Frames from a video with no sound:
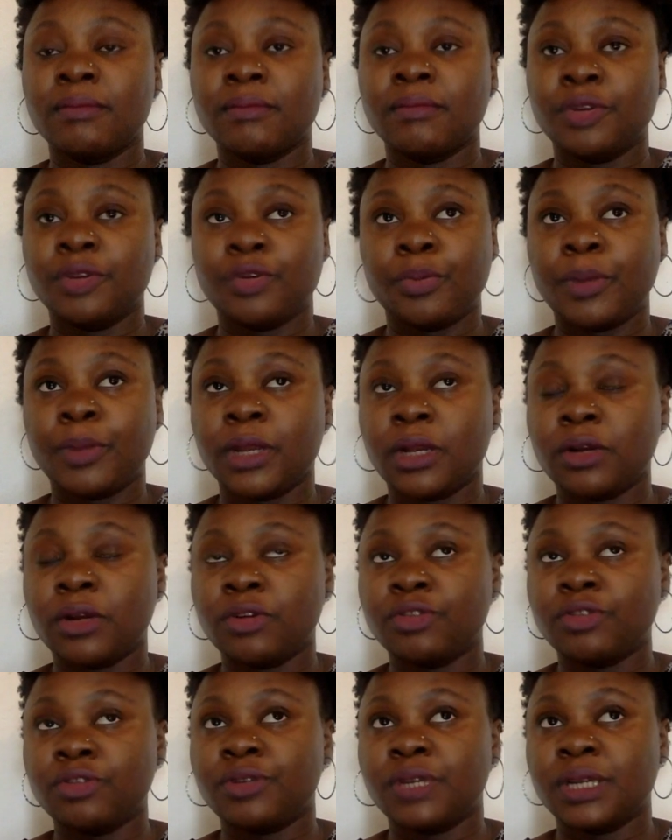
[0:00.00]
European
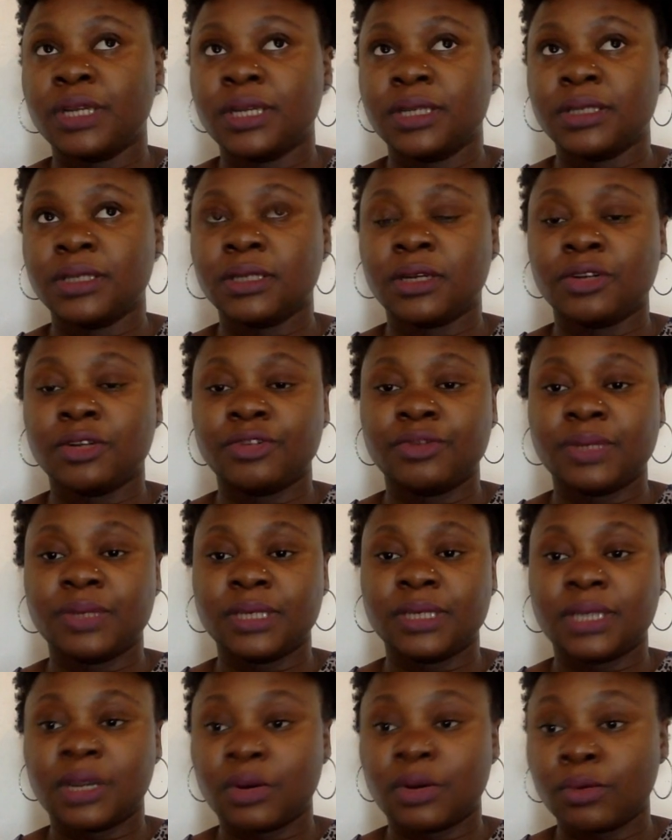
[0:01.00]
countries
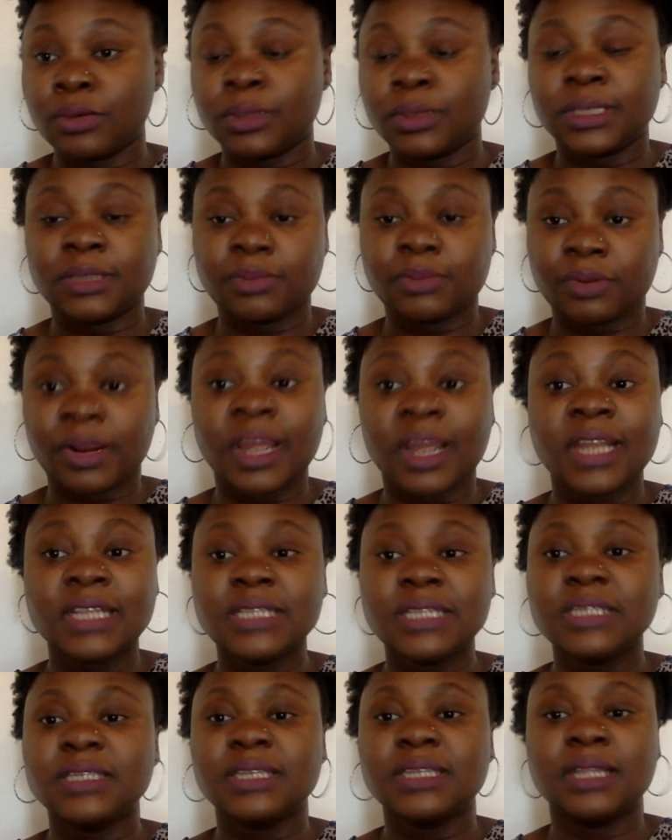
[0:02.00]
that own these
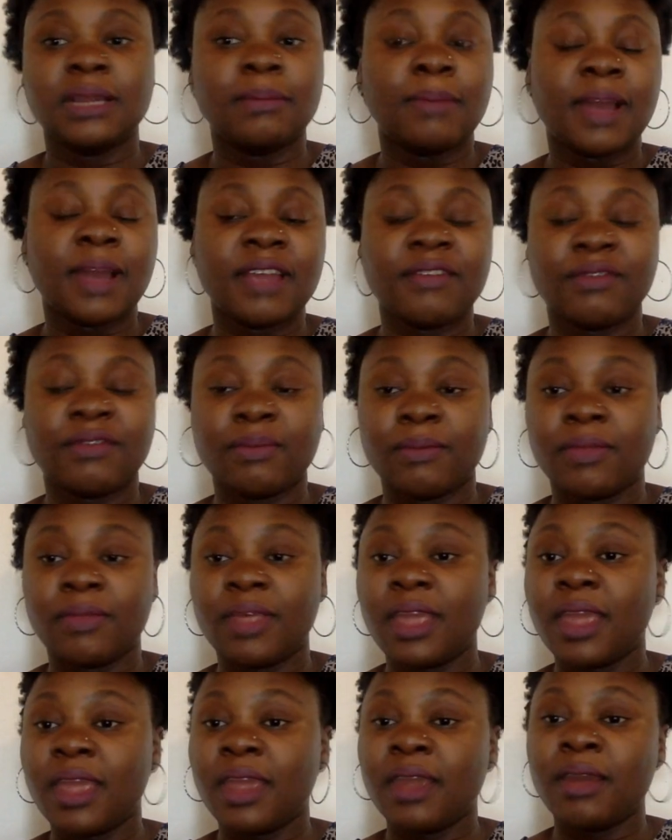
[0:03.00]
brands, they buy from
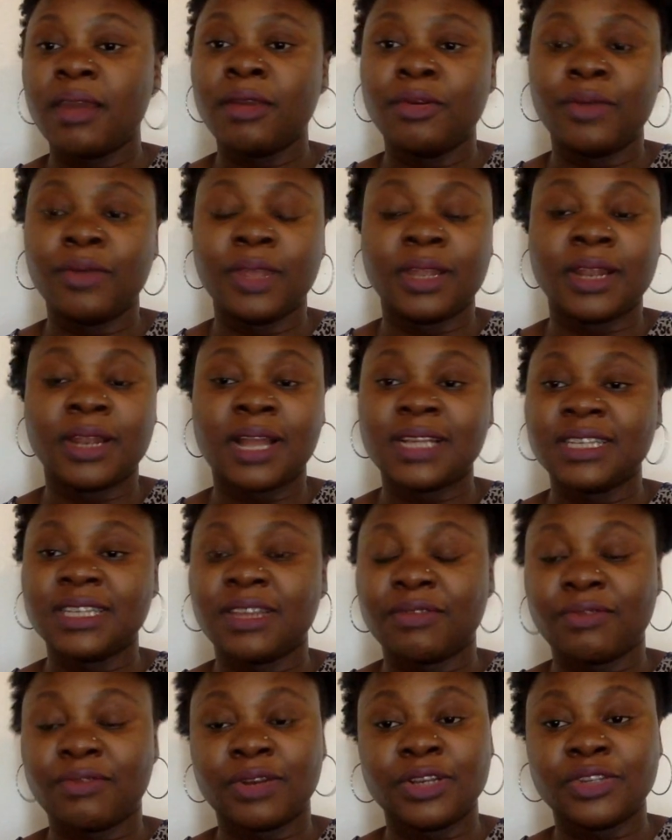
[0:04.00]
there. You can
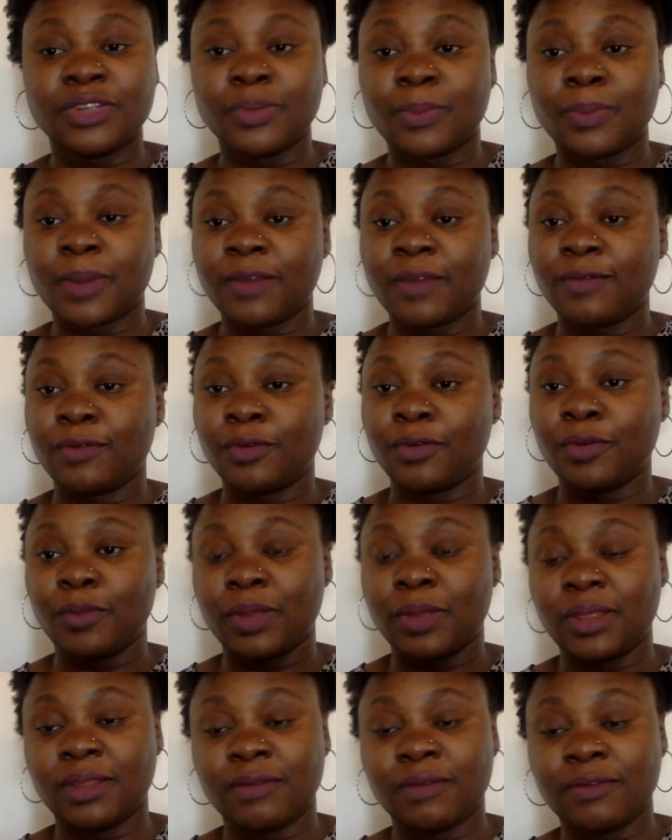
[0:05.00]
ask a friend to buy for you
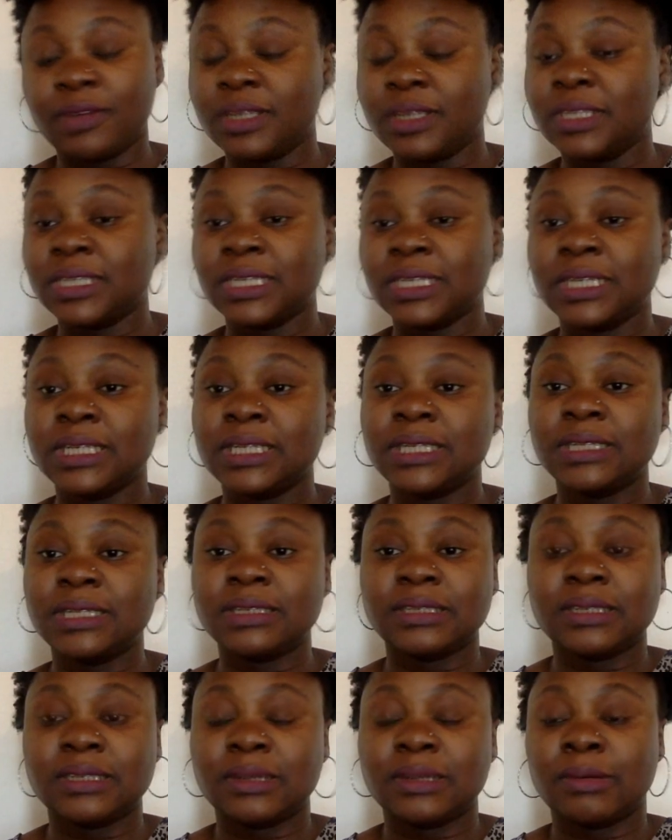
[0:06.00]
when they visit.
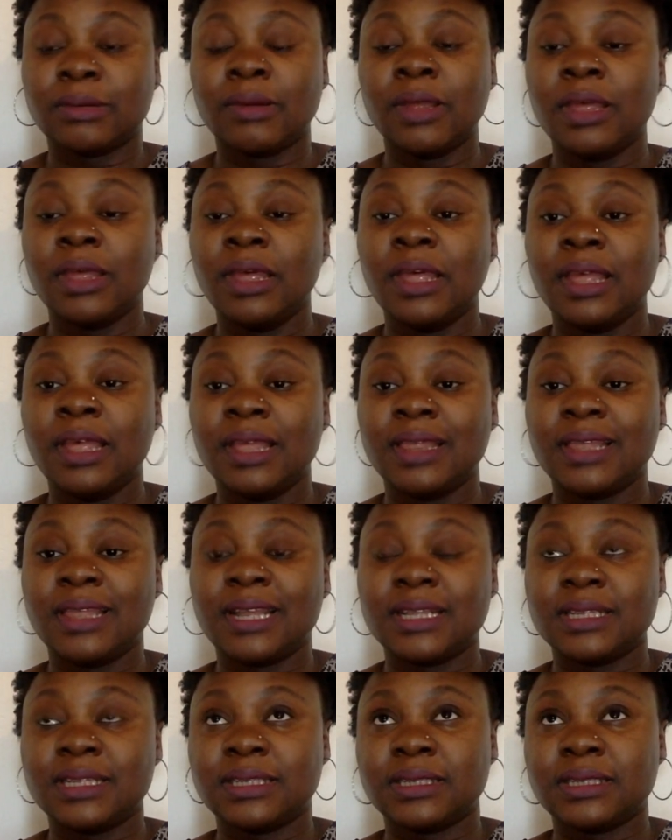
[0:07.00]
So
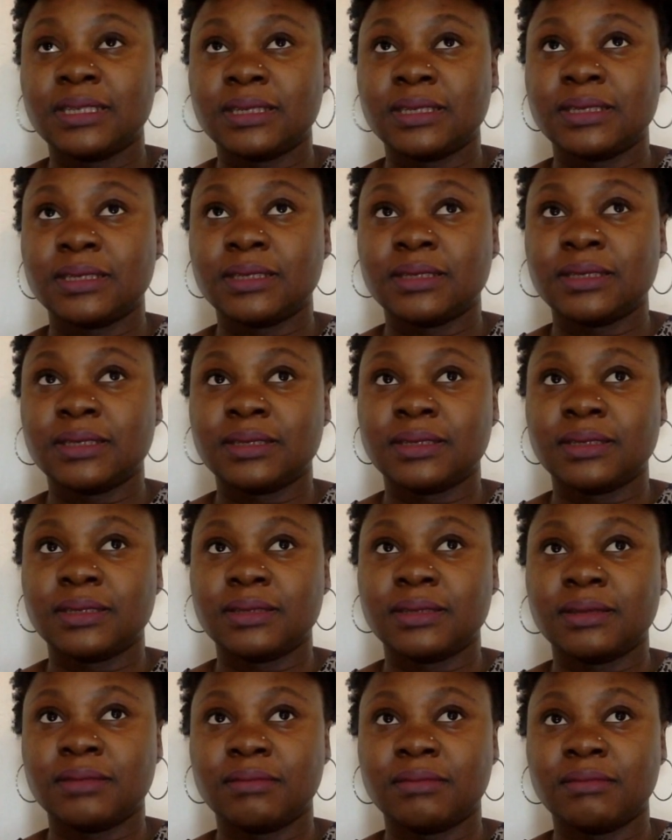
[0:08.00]

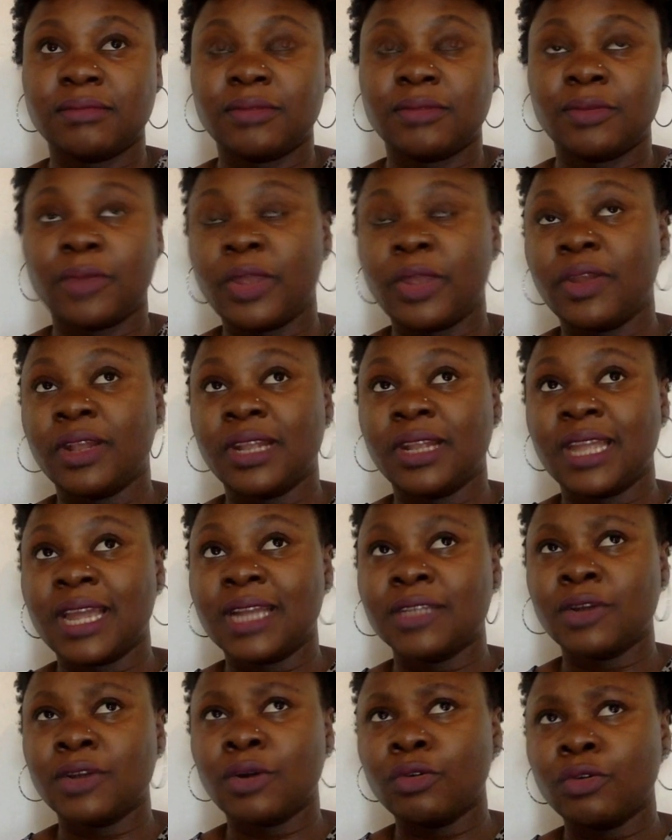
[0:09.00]
that's the way you can
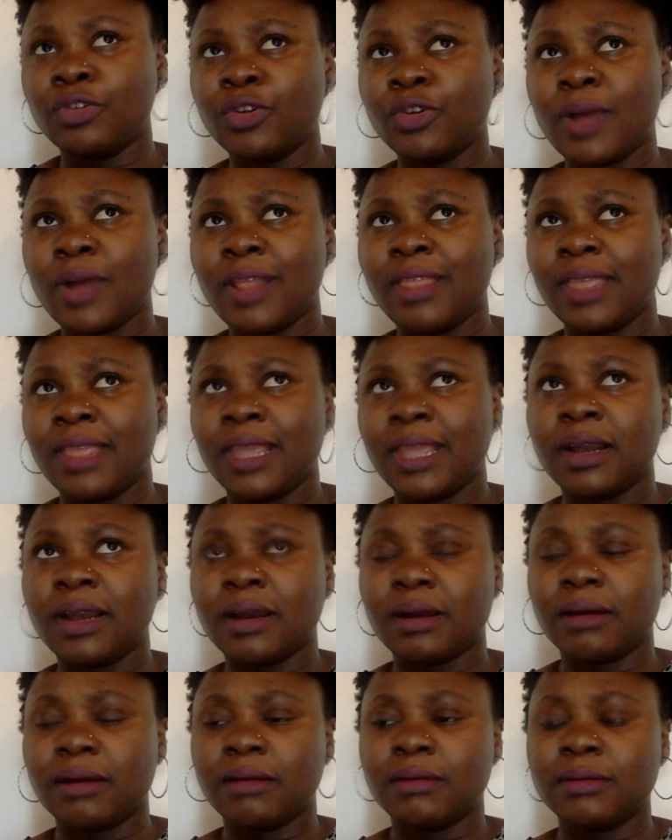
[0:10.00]
get. Although I think
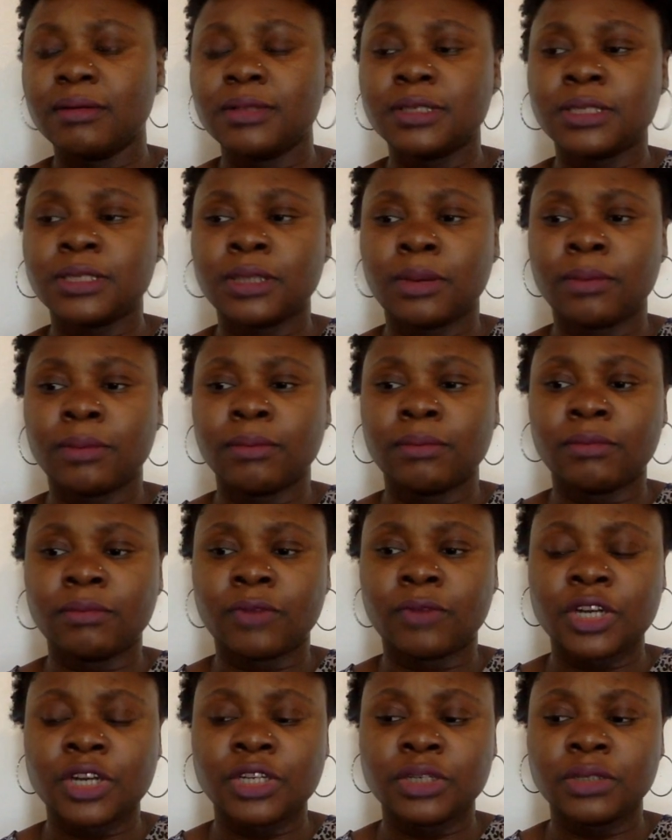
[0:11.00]
some
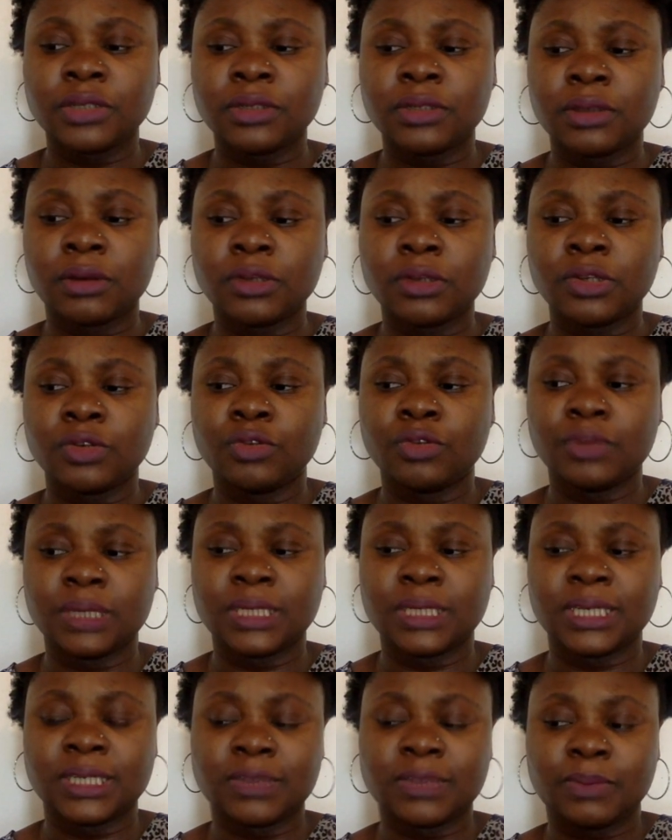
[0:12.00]
Russians also do
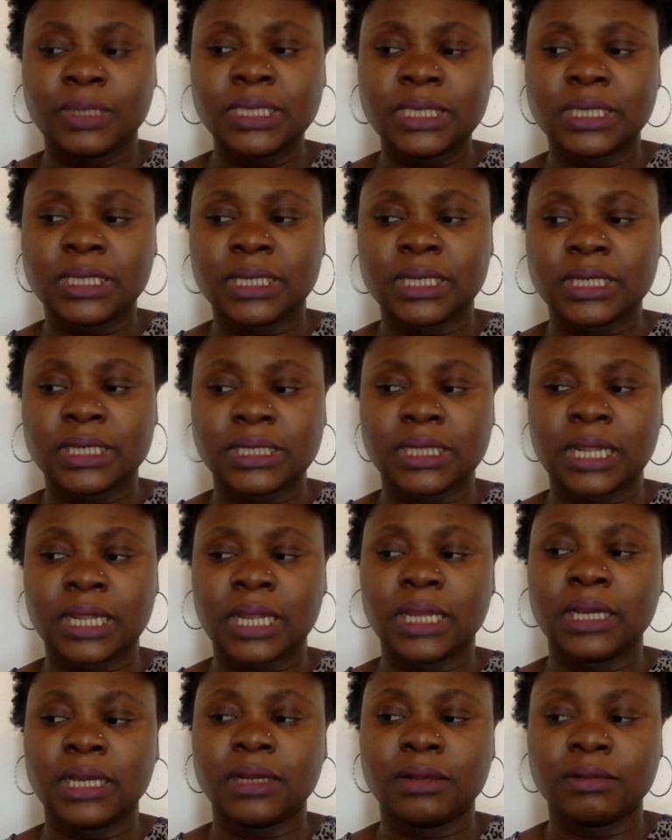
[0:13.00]
it as business,
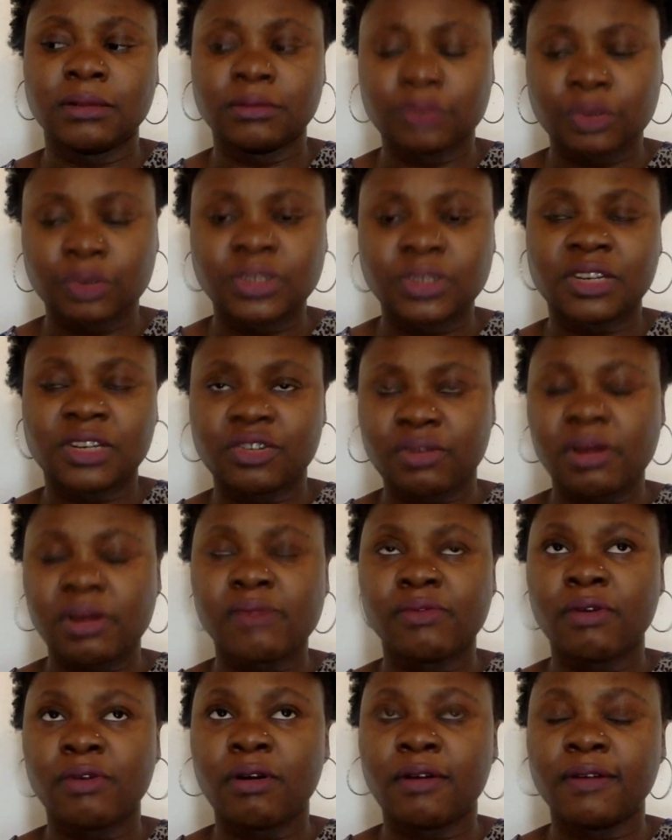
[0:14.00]
like those that
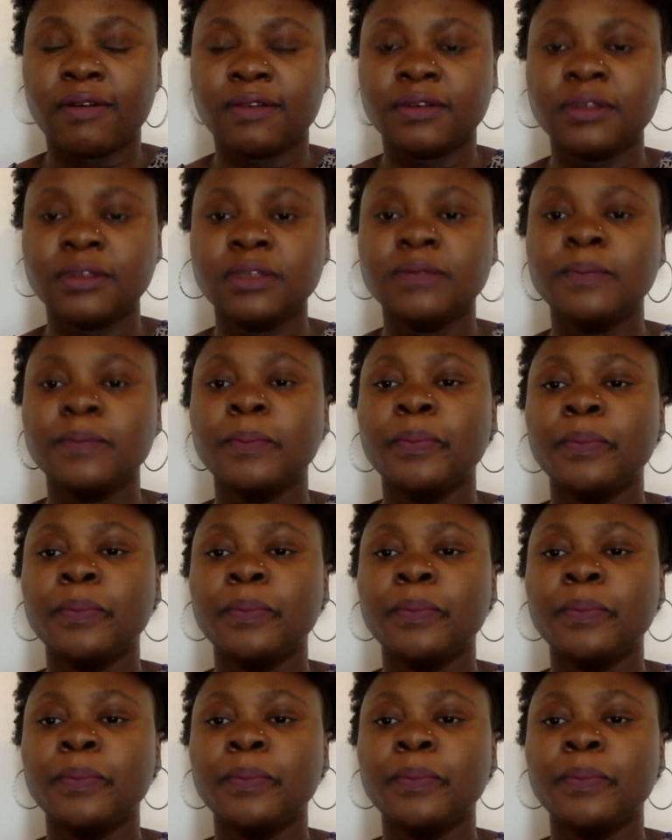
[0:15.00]
travel often,